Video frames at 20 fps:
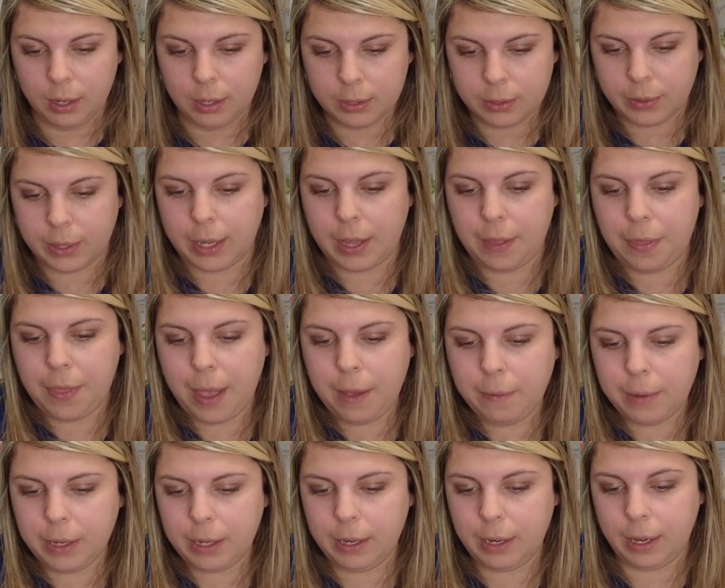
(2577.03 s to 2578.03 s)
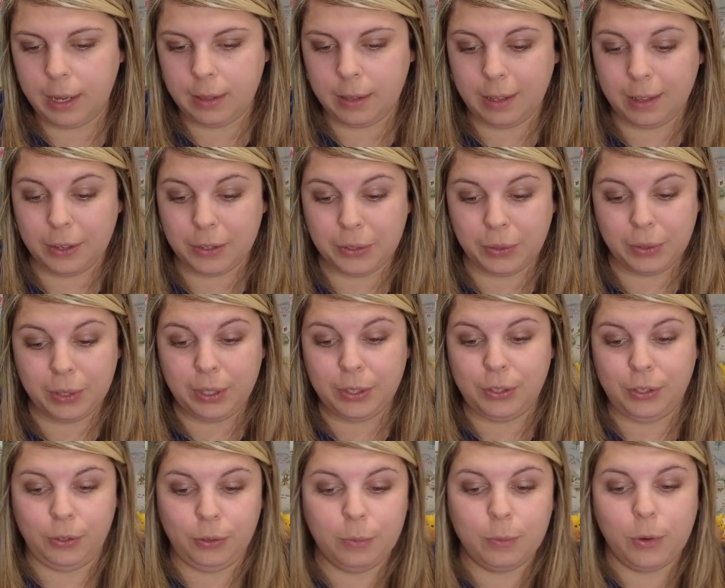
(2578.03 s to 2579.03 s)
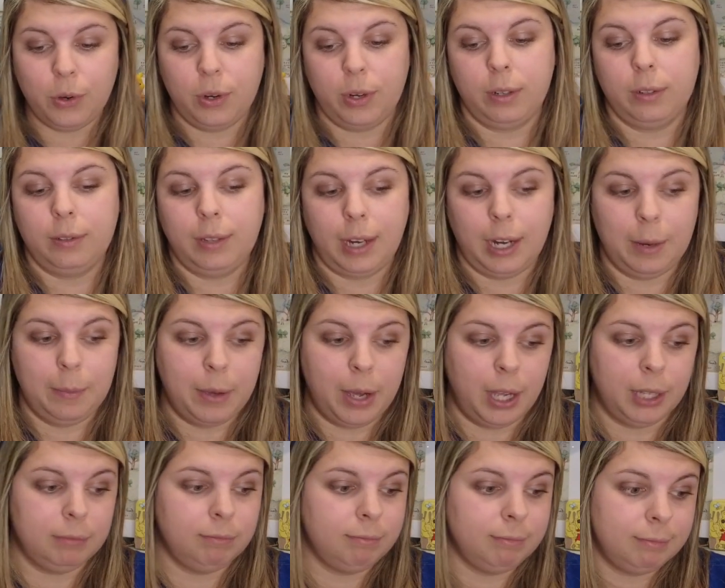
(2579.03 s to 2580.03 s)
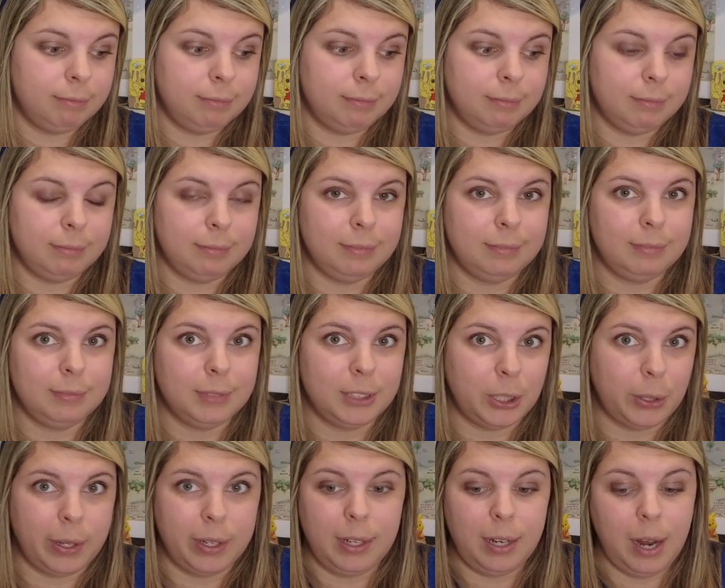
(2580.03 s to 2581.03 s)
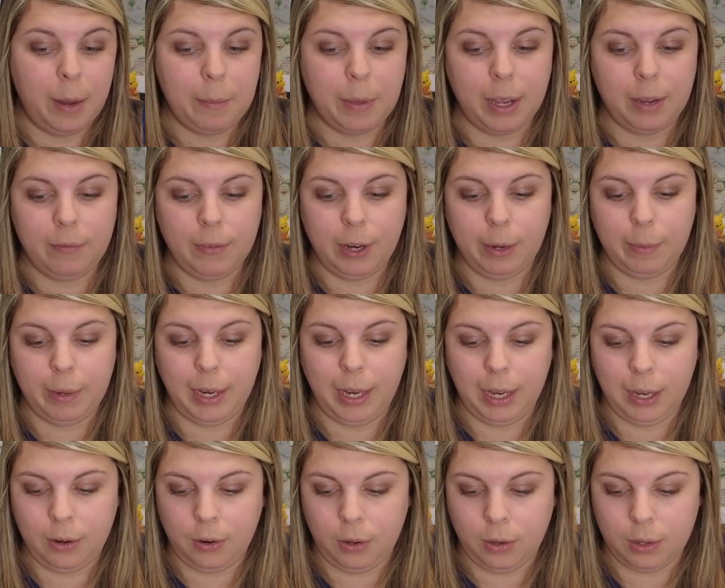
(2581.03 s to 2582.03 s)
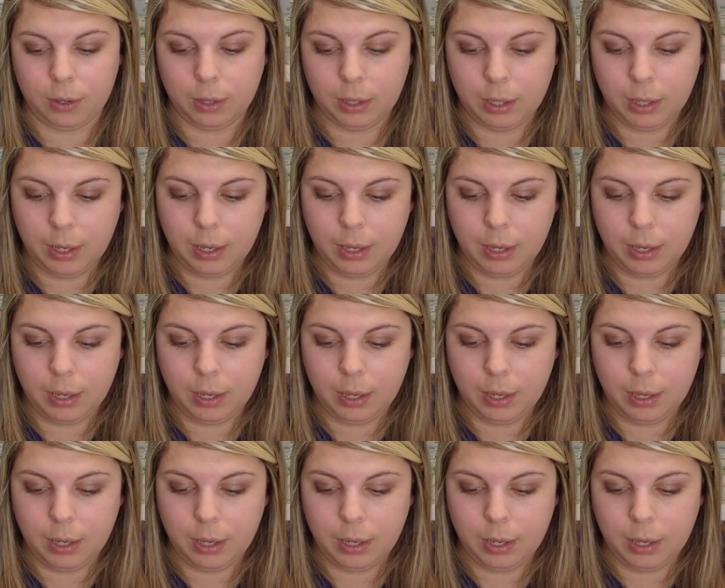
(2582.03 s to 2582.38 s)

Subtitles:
So I got that one, and then there's only 2 more that I bought. So I did not buy very many at all.